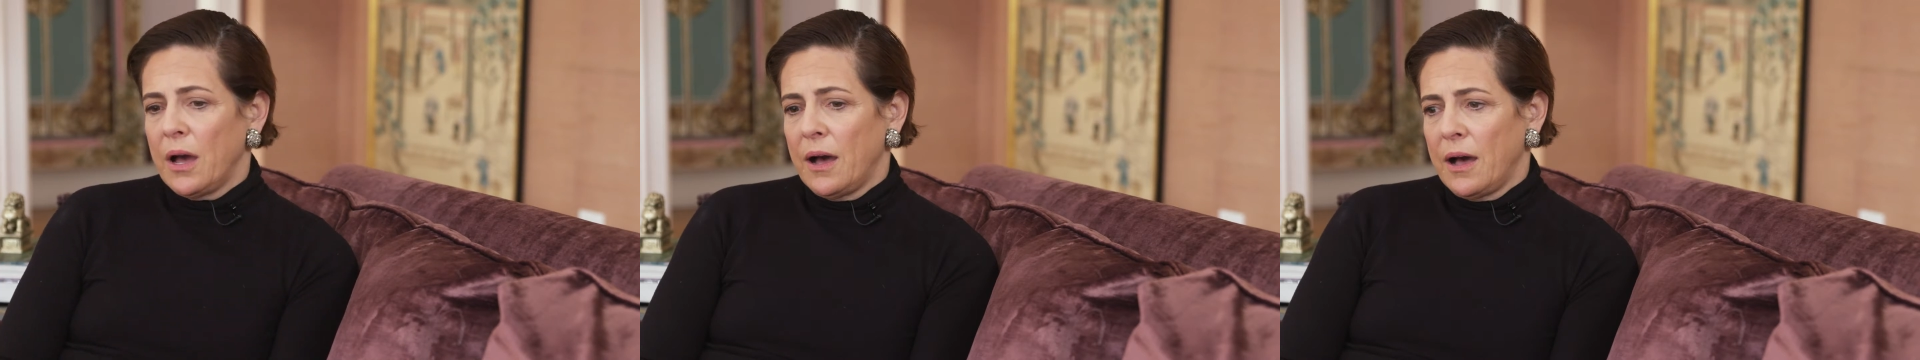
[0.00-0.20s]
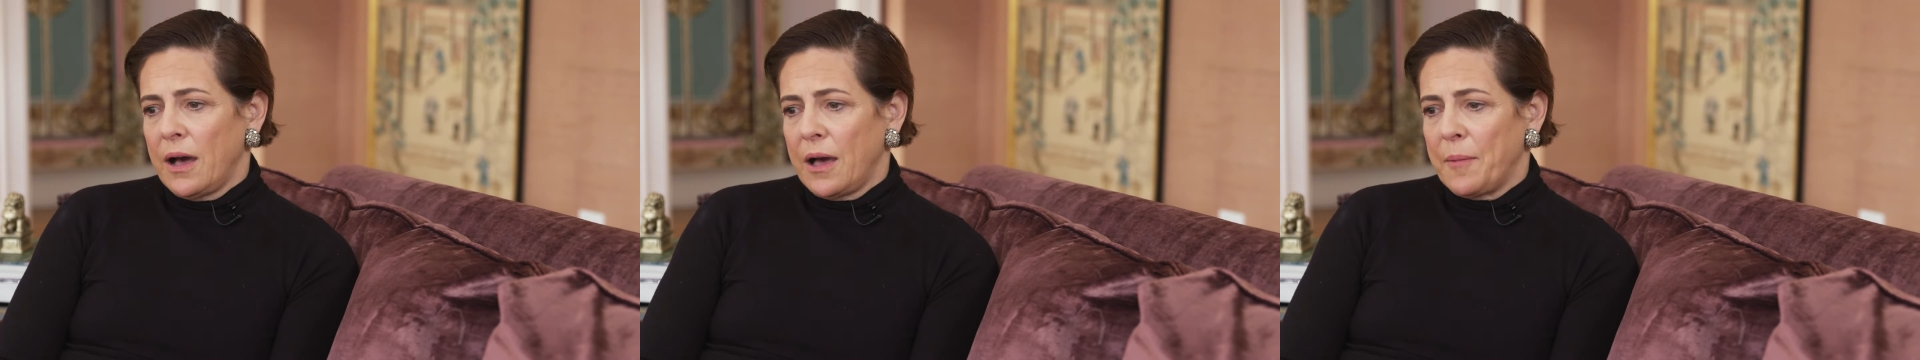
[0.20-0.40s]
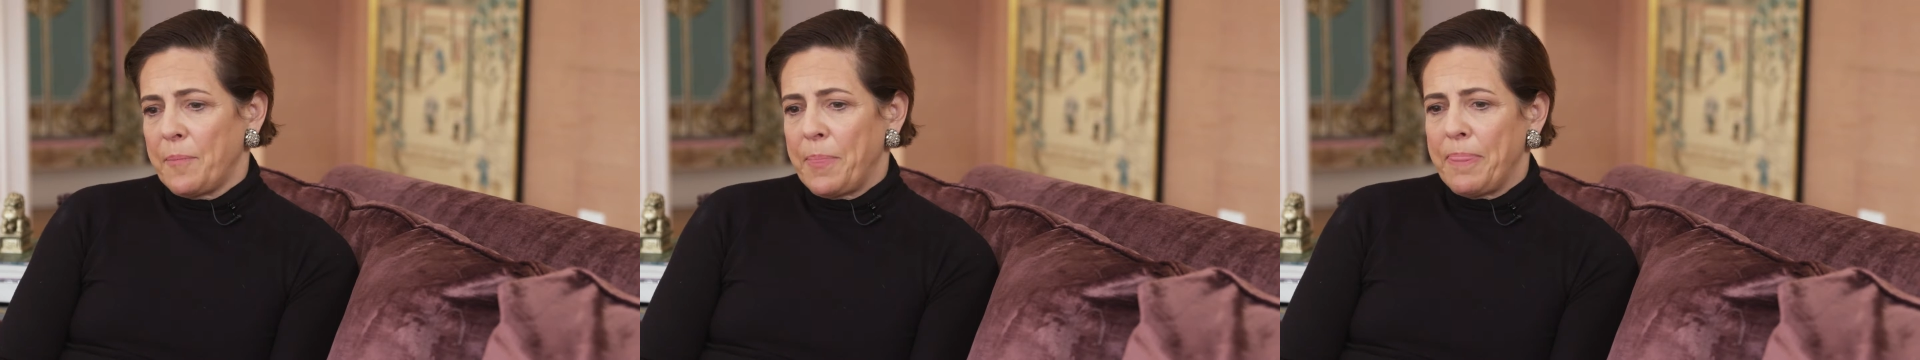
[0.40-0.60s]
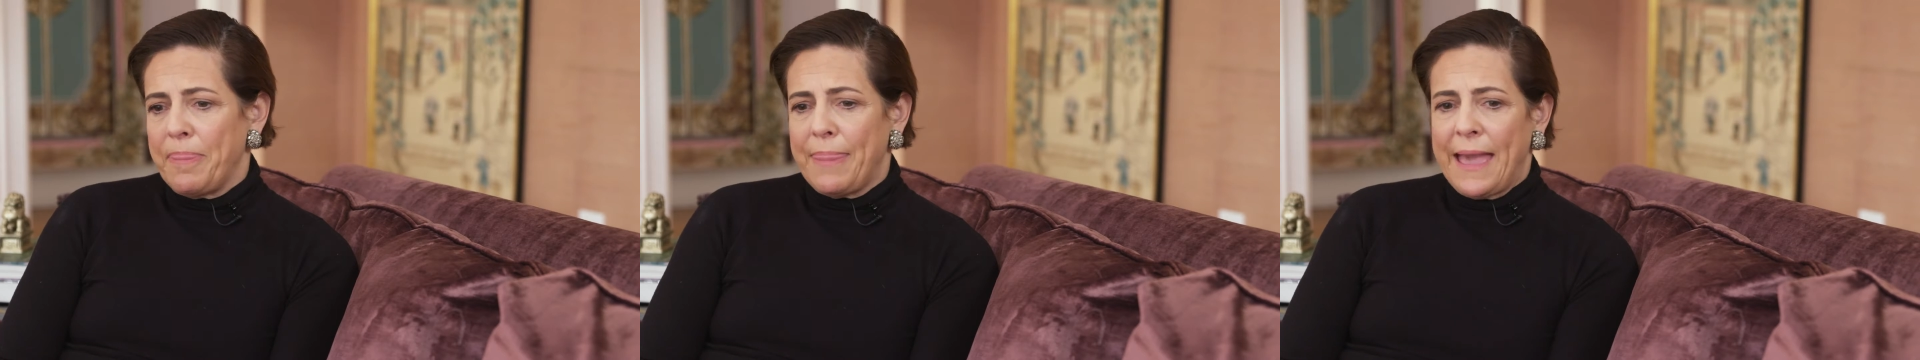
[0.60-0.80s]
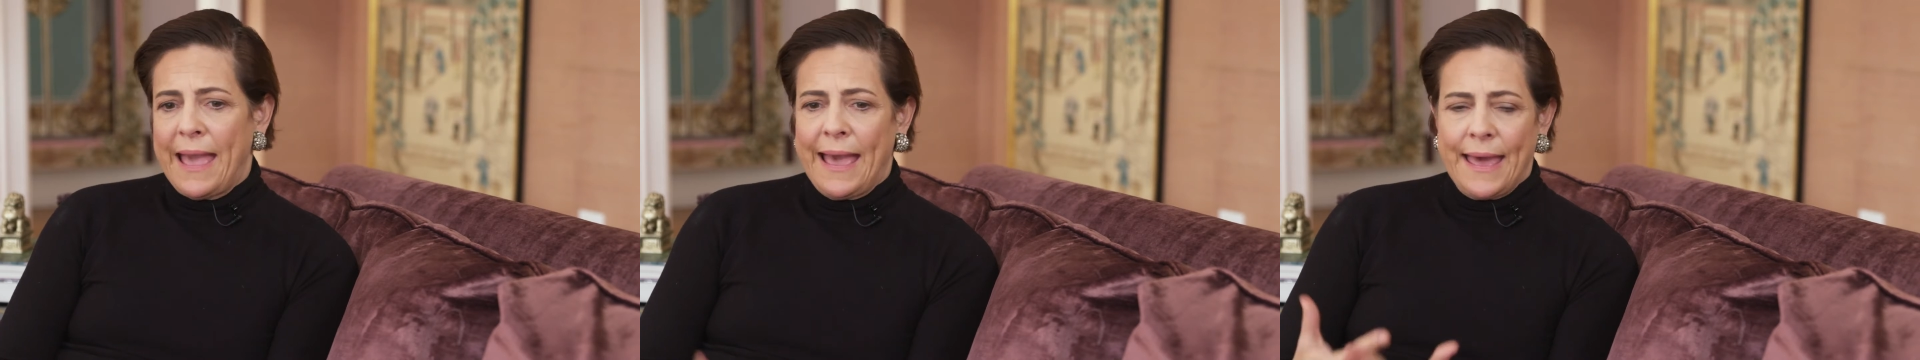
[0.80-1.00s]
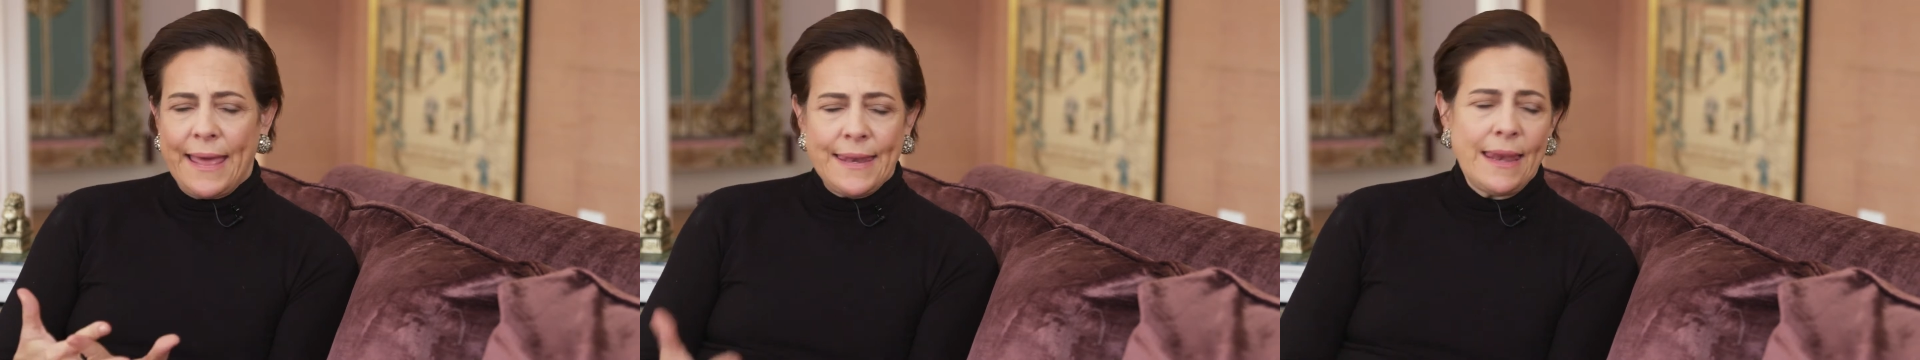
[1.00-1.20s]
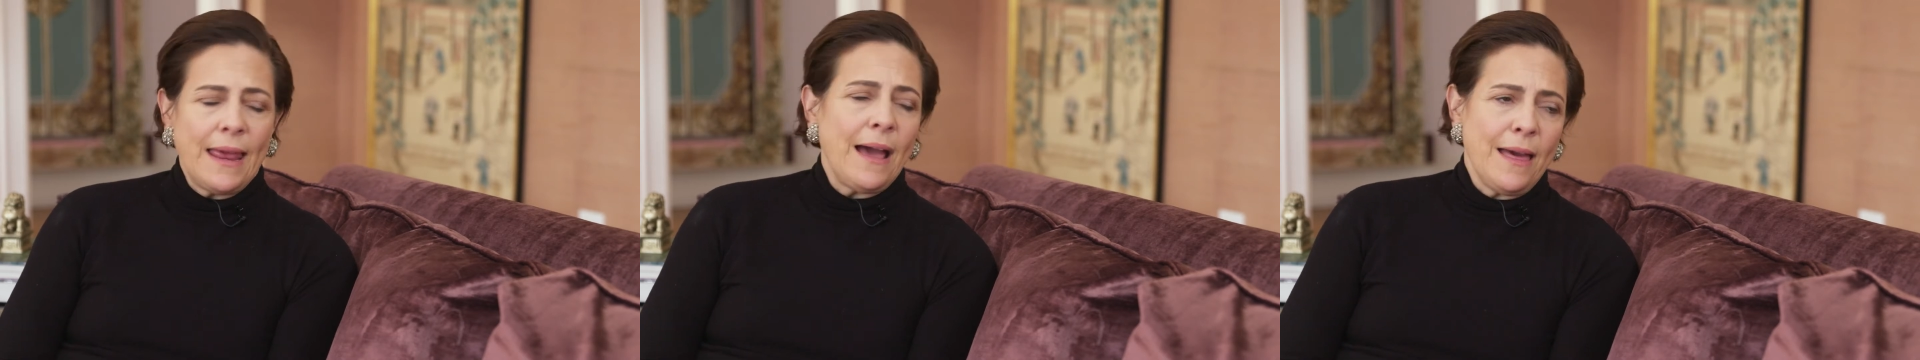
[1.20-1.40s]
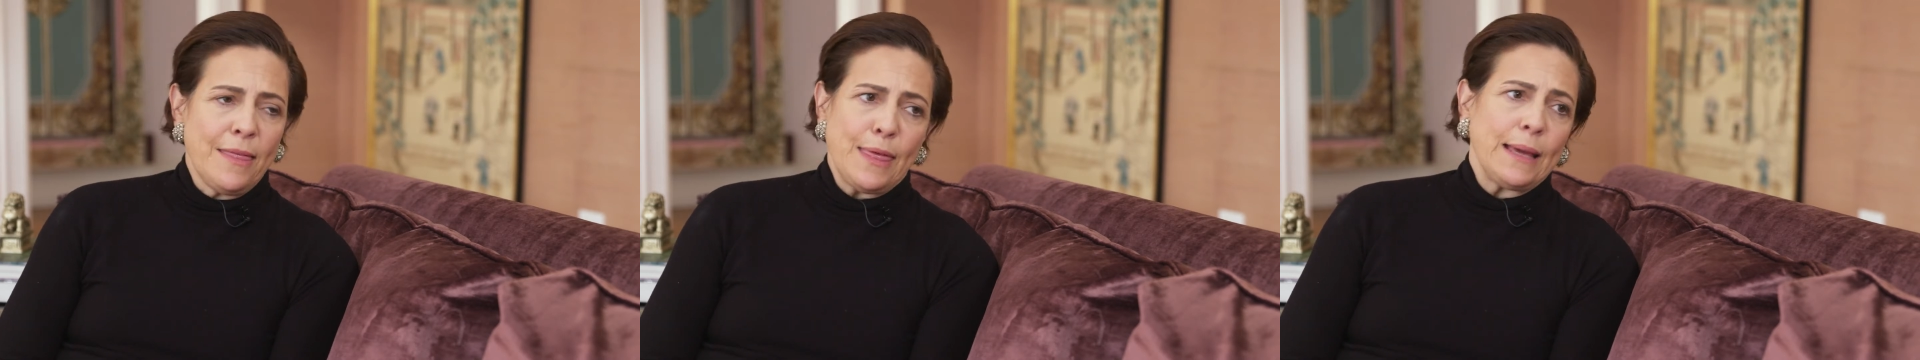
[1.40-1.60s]
Um, and
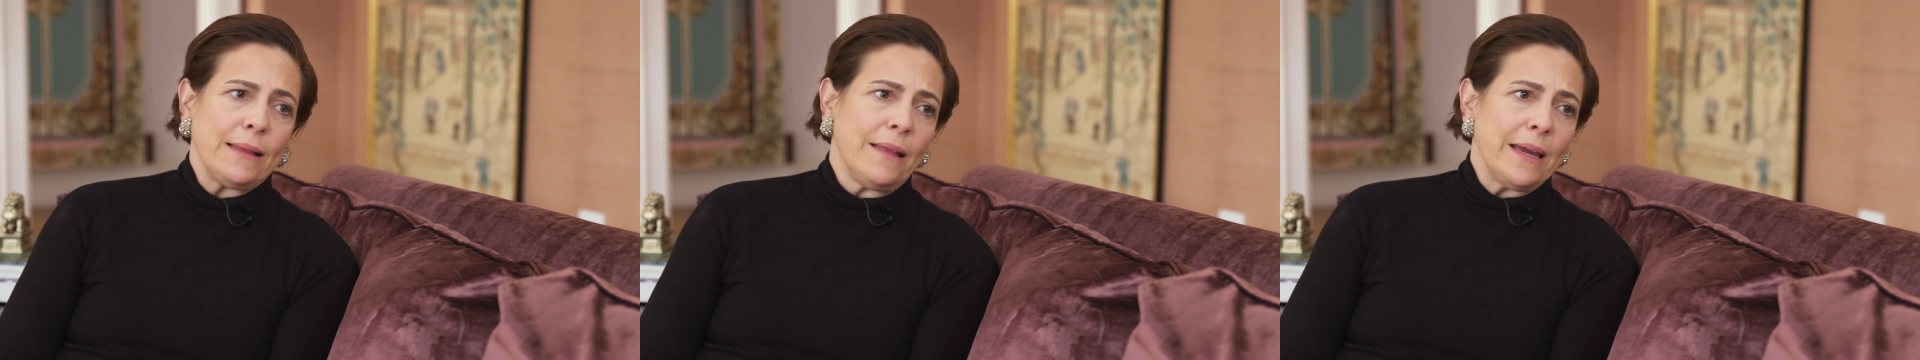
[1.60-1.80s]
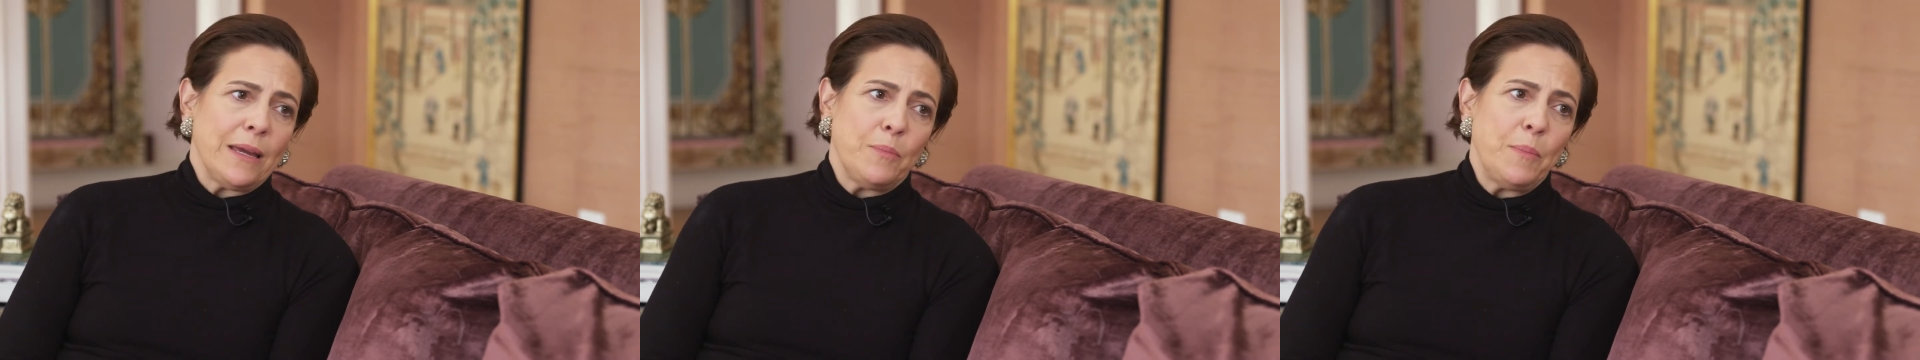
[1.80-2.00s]
I think, like